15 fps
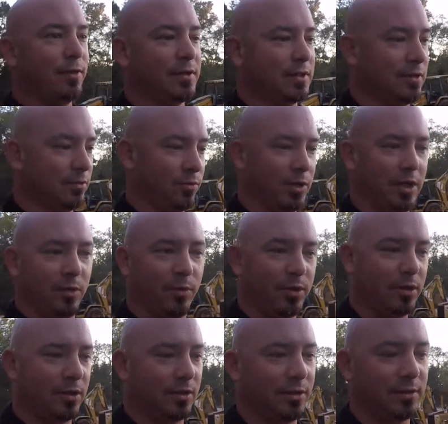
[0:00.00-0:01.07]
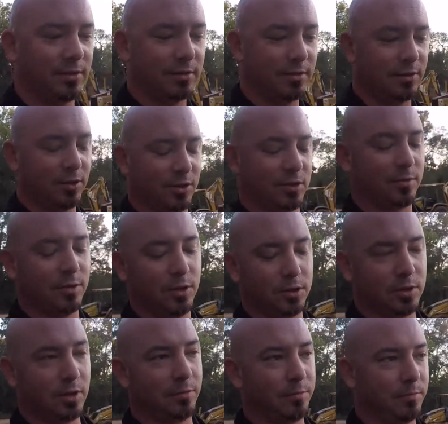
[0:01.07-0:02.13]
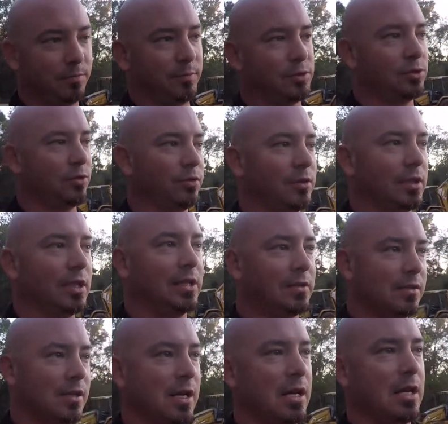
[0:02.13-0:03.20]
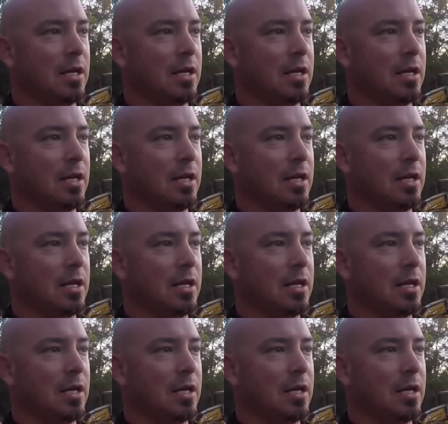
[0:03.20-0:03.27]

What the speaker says: I said, you know, we could have hooked up sooner than this.